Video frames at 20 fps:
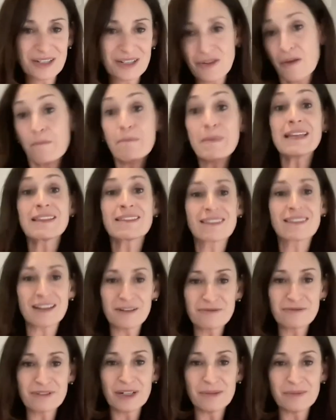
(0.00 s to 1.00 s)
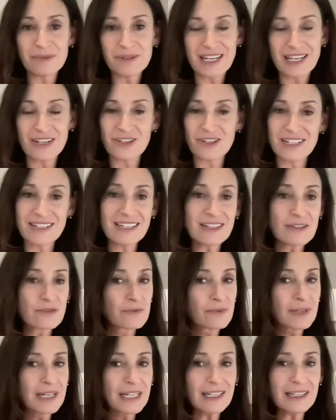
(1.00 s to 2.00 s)
So the myth of globalization is it's
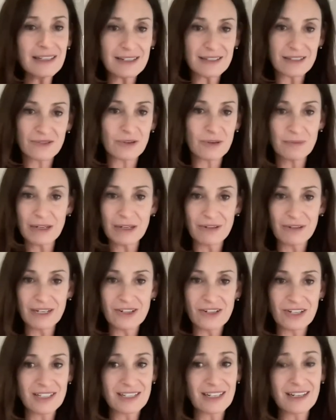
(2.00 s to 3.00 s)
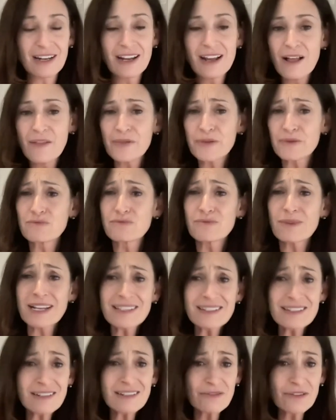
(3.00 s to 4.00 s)
really these three big regions and the
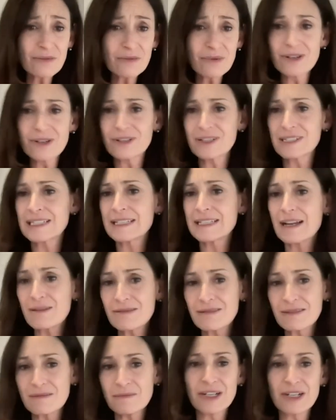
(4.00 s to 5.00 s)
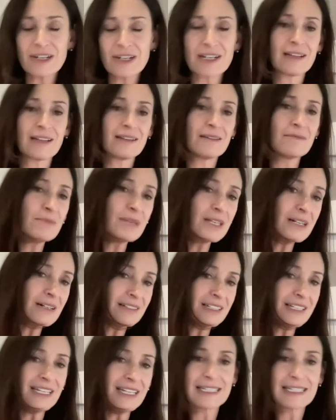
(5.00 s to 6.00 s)
rest of the world, South America, the
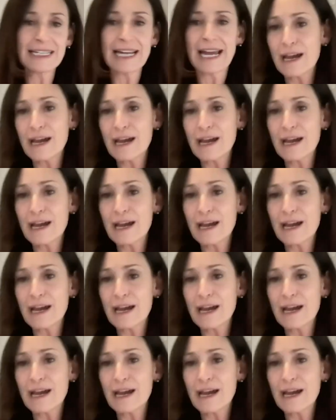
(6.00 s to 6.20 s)
Middle East,